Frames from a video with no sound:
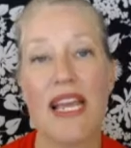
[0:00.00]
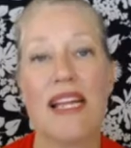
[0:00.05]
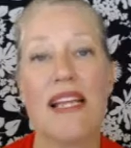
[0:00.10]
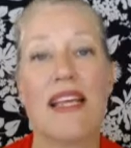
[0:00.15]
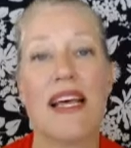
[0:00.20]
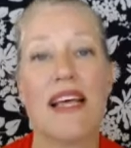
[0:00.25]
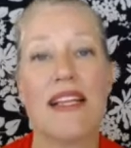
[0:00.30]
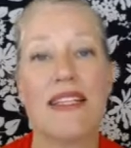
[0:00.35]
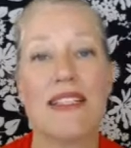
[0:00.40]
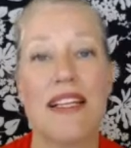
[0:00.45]
in
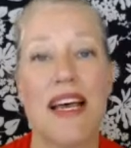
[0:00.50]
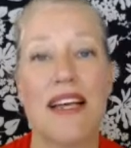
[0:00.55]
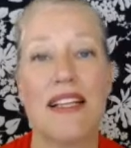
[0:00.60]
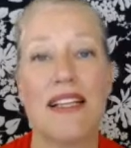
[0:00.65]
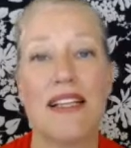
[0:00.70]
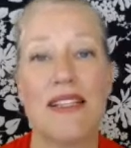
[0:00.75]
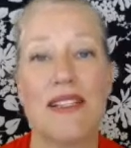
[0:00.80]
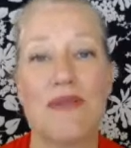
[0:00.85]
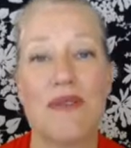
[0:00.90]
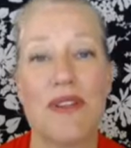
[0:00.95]
that
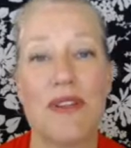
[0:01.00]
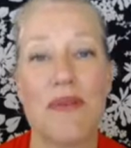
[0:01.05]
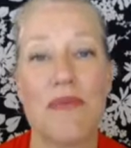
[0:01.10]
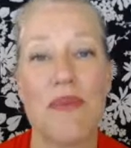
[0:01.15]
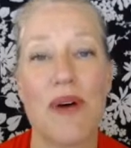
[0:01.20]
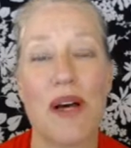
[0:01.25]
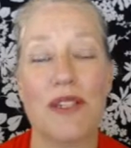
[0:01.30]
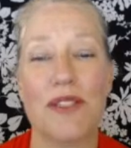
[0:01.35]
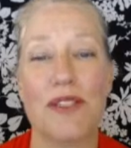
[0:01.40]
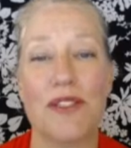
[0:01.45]
silence with the
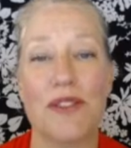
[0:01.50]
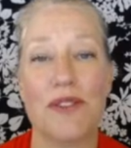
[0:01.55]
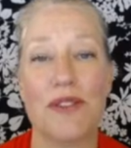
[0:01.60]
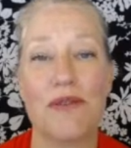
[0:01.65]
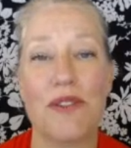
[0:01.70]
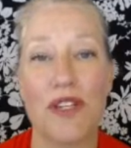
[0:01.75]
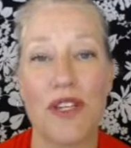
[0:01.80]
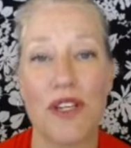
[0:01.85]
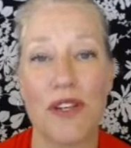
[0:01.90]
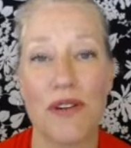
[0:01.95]
posture
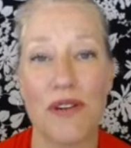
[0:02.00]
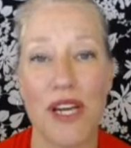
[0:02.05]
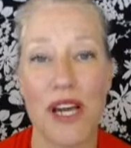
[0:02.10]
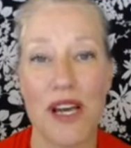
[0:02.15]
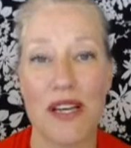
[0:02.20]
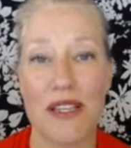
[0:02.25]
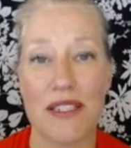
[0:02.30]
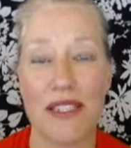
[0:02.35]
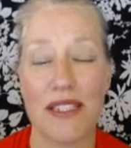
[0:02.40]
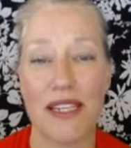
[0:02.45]
of
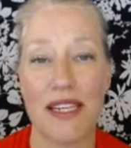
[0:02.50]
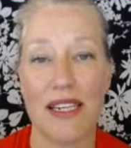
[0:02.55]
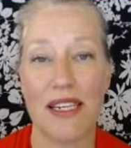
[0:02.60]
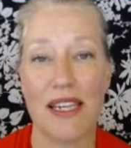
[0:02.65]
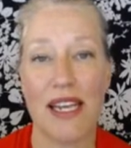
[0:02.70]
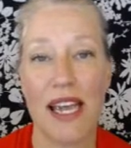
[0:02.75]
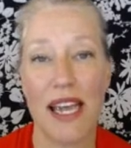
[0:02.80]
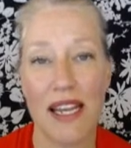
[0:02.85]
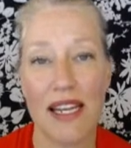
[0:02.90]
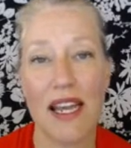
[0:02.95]
curiosity.
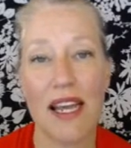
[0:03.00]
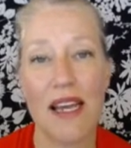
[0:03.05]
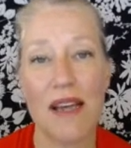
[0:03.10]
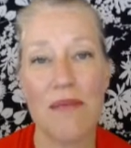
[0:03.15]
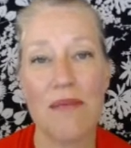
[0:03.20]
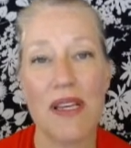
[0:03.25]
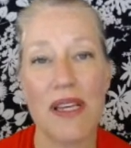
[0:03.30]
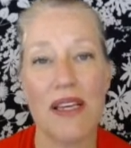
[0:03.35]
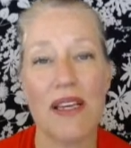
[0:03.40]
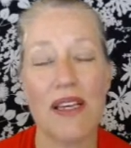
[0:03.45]
Can I
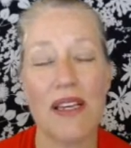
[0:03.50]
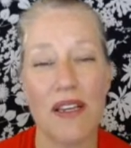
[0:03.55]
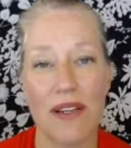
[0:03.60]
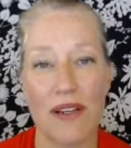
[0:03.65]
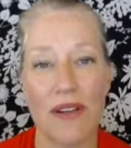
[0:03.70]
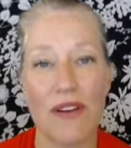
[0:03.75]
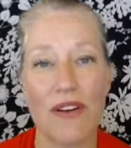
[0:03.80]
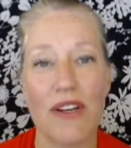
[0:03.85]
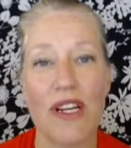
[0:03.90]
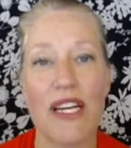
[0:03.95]
be
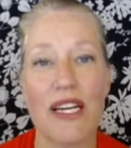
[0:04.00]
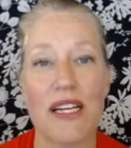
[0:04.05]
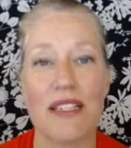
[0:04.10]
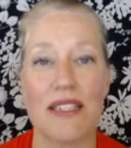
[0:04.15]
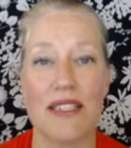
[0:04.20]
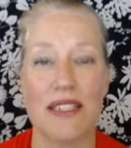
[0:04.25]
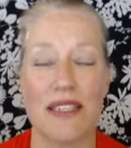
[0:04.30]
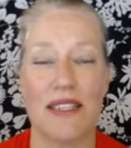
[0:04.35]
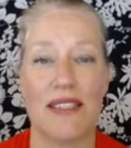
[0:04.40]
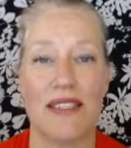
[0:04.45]

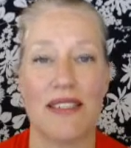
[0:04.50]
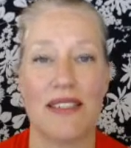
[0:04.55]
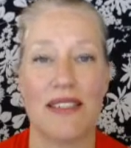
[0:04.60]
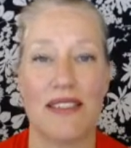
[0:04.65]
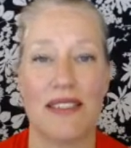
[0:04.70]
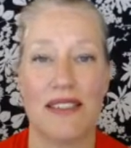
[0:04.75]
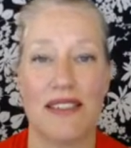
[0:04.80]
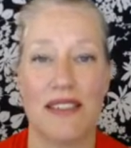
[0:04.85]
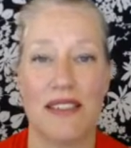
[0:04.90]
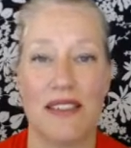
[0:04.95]
curious
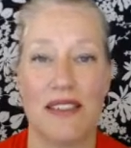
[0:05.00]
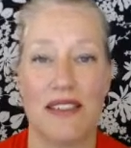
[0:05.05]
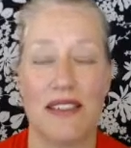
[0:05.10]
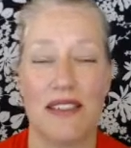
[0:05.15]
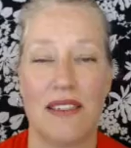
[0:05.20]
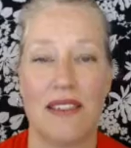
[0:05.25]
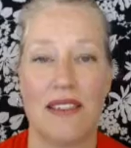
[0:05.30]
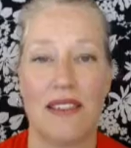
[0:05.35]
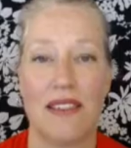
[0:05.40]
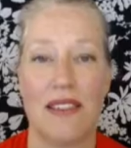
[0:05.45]

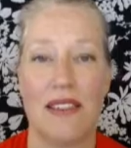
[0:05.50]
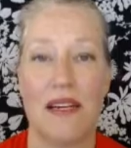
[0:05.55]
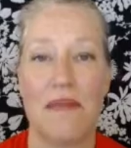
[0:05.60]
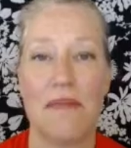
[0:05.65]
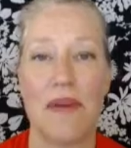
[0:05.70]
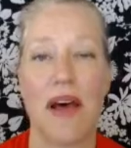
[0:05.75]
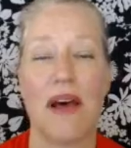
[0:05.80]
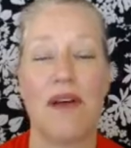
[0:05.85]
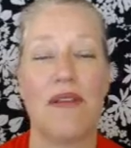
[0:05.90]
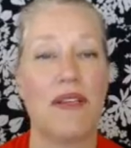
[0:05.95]

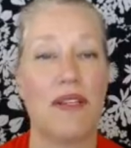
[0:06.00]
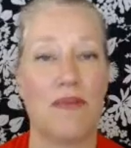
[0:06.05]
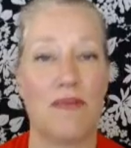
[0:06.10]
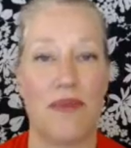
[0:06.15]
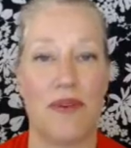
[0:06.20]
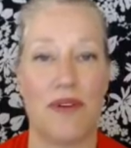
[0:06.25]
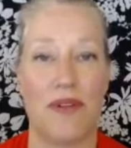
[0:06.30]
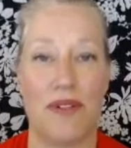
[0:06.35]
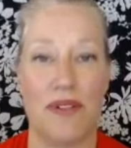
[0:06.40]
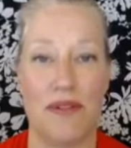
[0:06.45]
about this
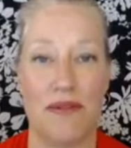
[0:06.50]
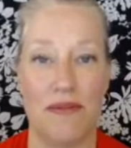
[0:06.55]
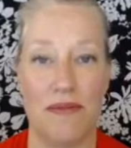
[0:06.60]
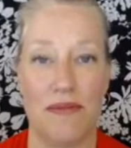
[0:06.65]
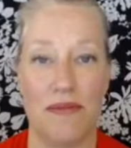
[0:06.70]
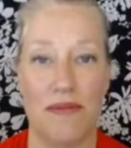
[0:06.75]
person?